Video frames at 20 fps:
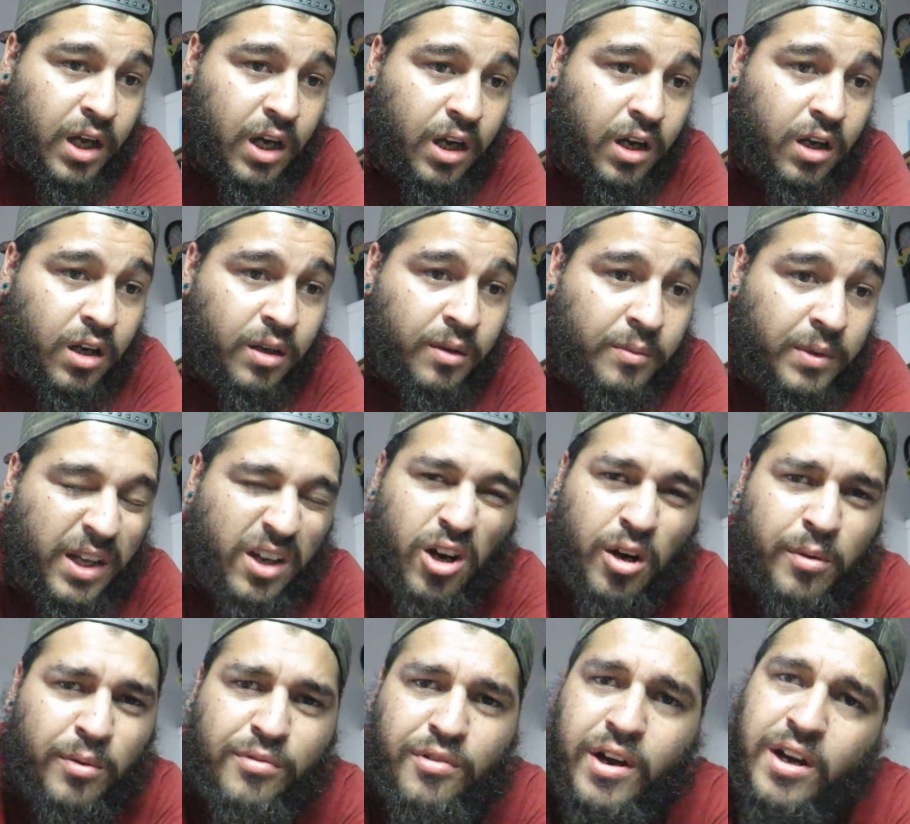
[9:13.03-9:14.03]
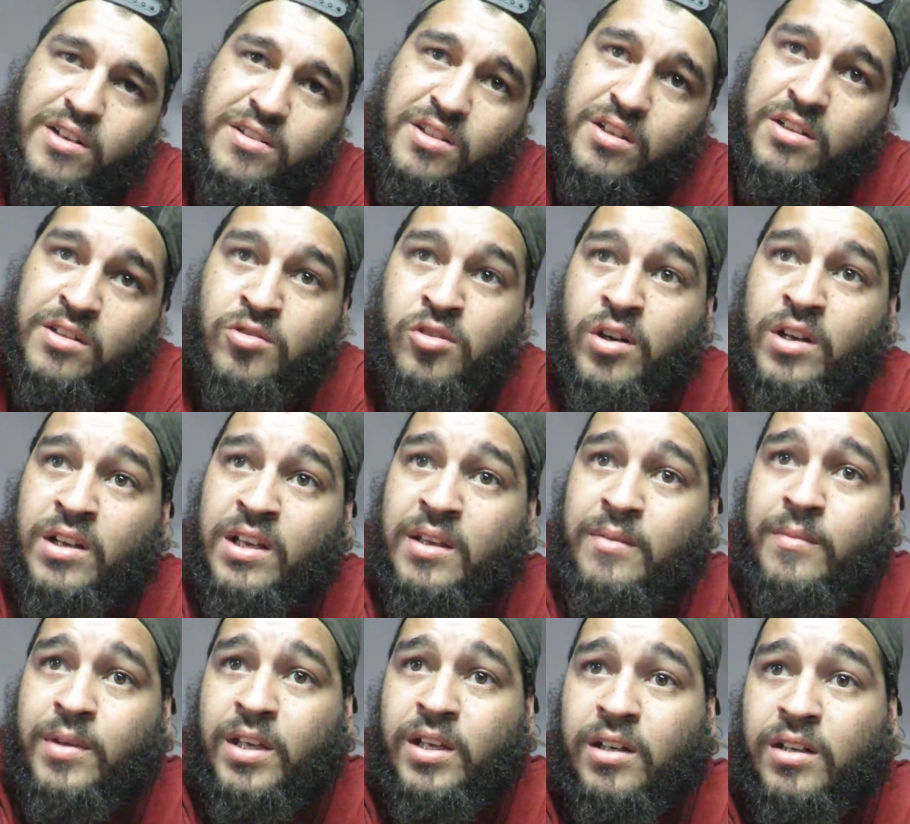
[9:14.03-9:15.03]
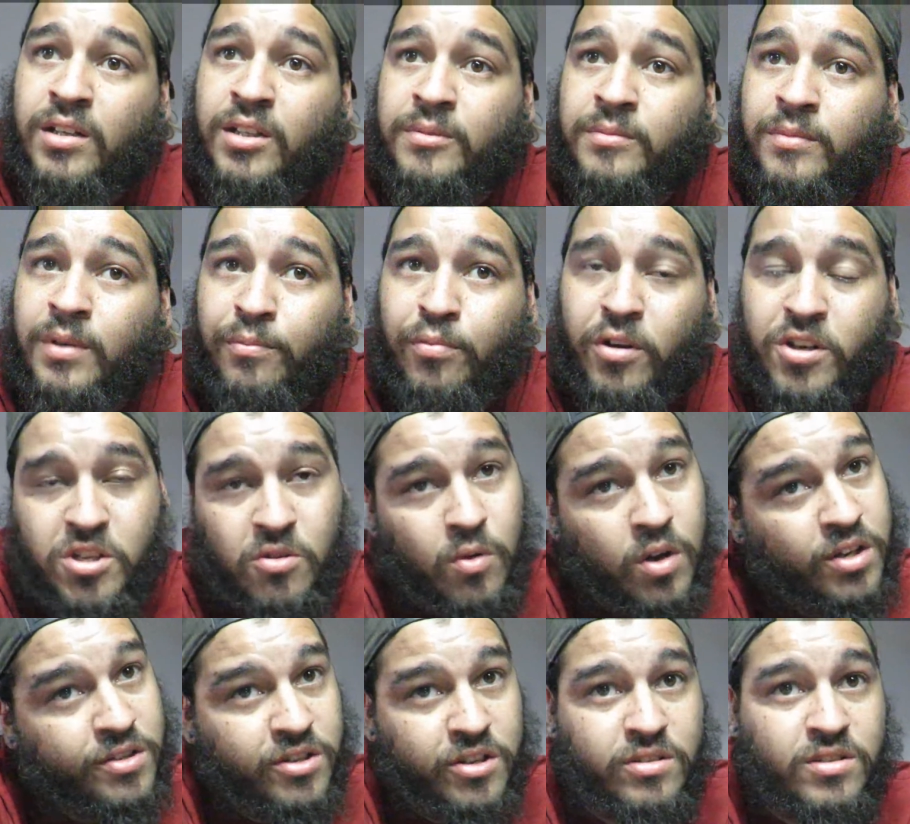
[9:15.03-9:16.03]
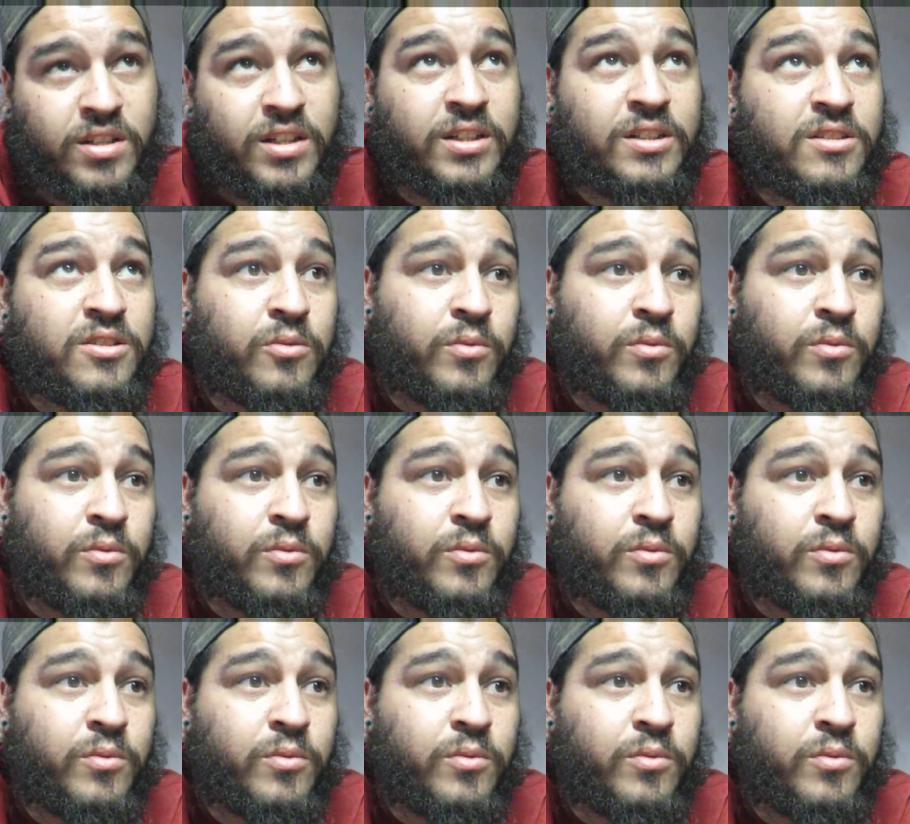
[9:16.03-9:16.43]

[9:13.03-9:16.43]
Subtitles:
like Harbor Freight or something, trying to get me a pressure washer or something,